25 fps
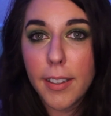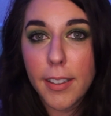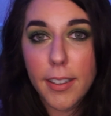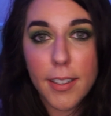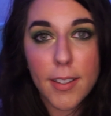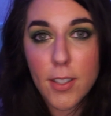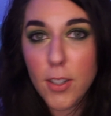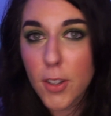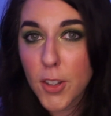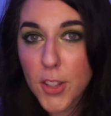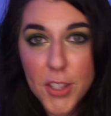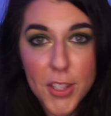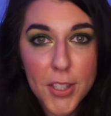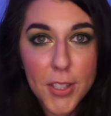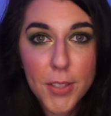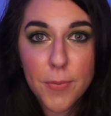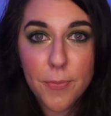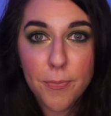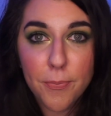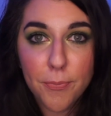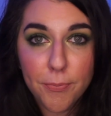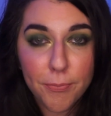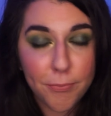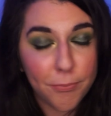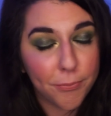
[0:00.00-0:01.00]
It's just,
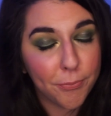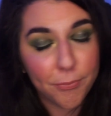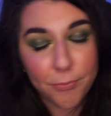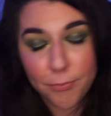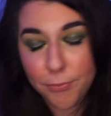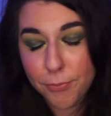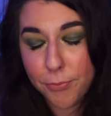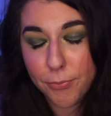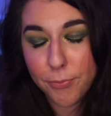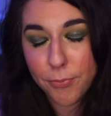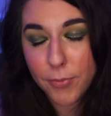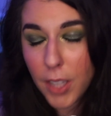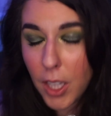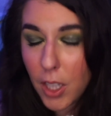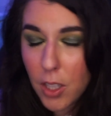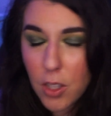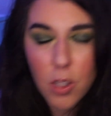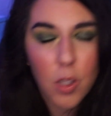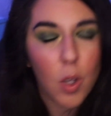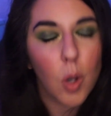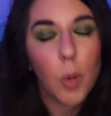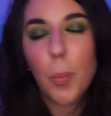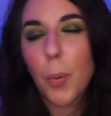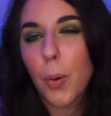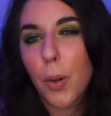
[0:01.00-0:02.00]
mm, It's
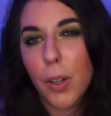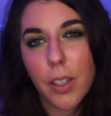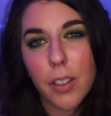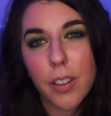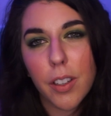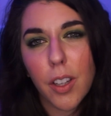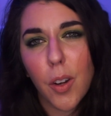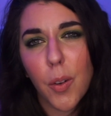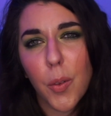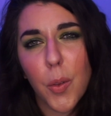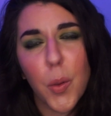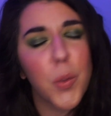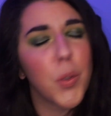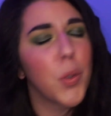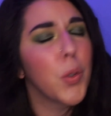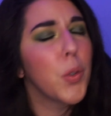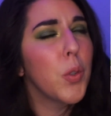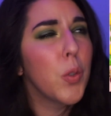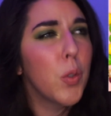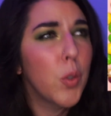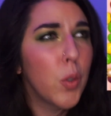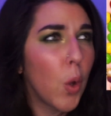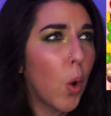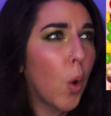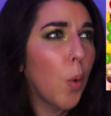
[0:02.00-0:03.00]
so pretty though. Those are
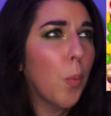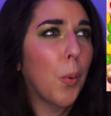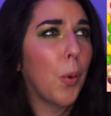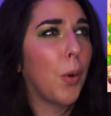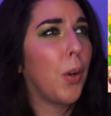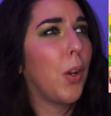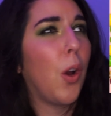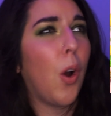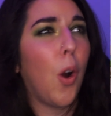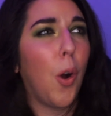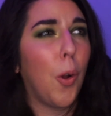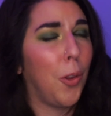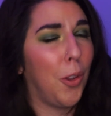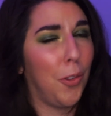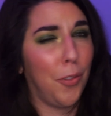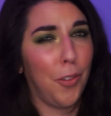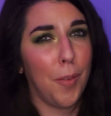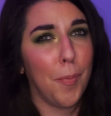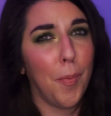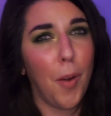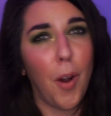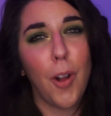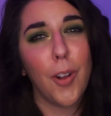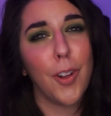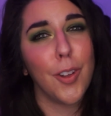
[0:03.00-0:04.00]
so pretty, all of
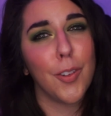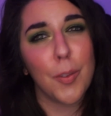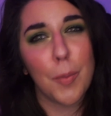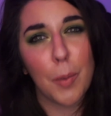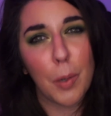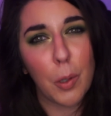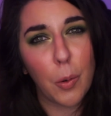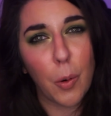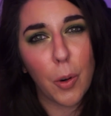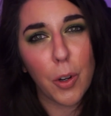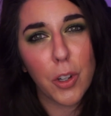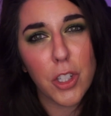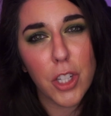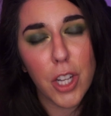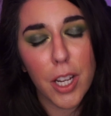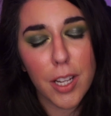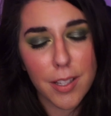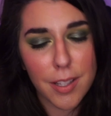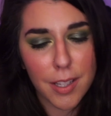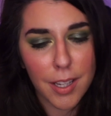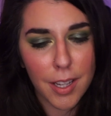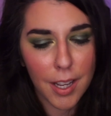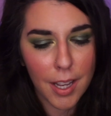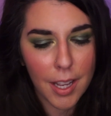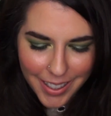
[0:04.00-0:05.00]
them. All of them are
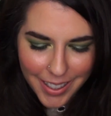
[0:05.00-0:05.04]
gorgeous.